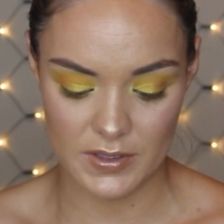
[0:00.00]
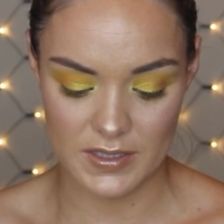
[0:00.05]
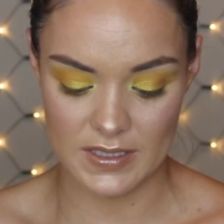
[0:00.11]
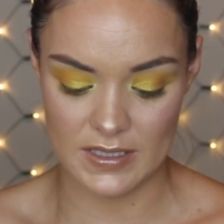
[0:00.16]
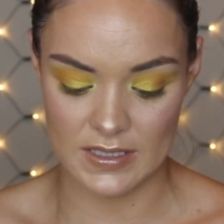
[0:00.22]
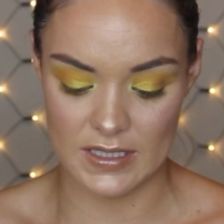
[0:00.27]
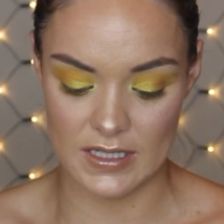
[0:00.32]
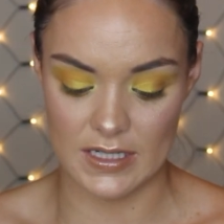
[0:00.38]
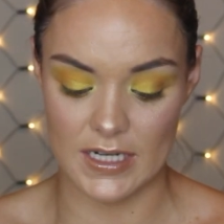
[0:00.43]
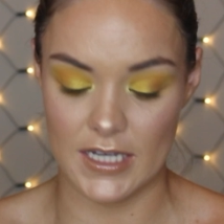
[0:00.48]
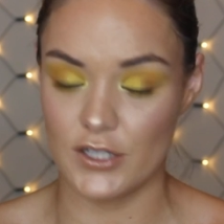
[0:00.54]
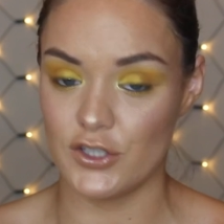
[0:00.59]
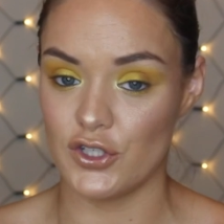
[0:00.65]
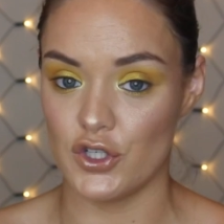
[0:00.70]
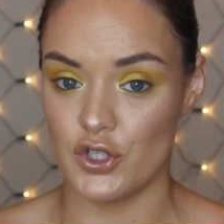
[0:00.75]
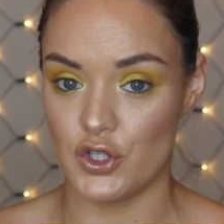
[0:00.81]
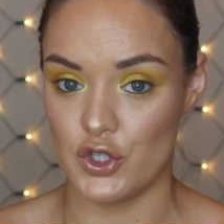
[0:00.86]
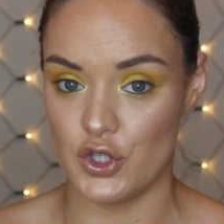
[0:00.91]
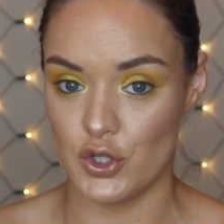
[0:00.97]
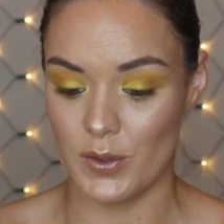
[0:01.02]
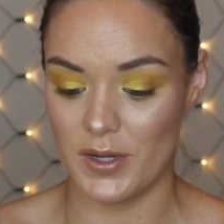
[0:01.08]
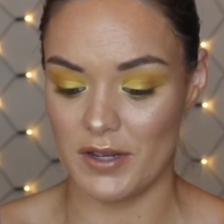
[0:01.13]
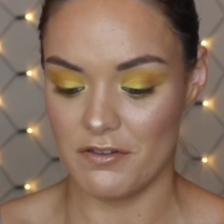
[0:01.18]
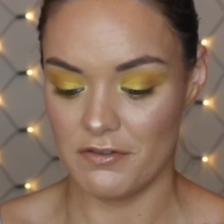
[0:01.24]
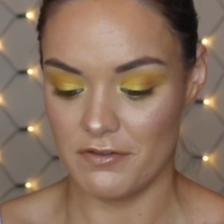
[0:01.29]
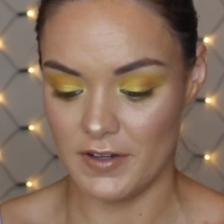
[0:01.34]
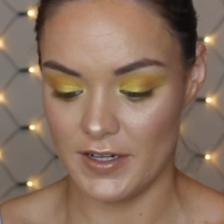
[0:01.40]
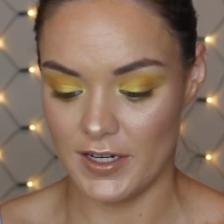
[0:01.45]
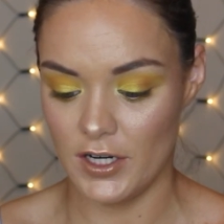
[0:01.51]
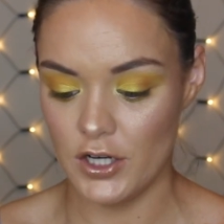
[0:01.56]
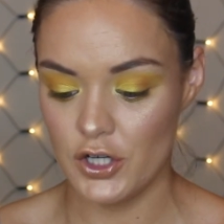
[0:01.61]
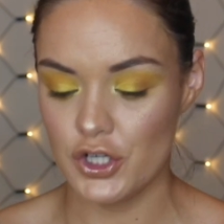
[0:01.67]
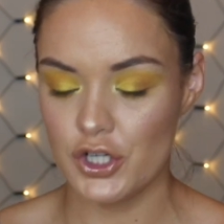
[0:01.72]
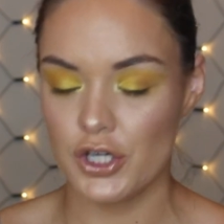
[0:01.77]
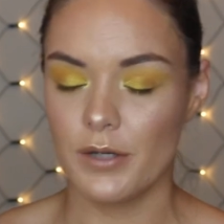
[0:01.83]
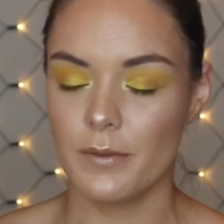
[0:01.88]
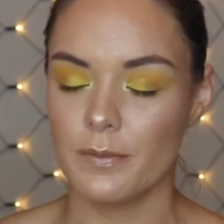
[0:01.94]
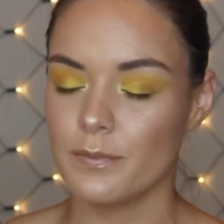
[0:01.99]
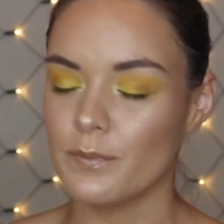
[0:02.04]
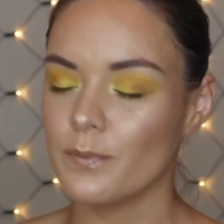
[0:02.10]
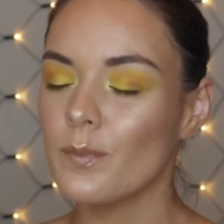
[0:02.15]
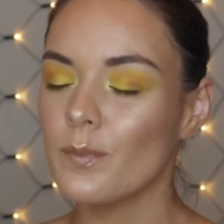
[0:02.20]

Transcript: This is a NYX Dewy Finish.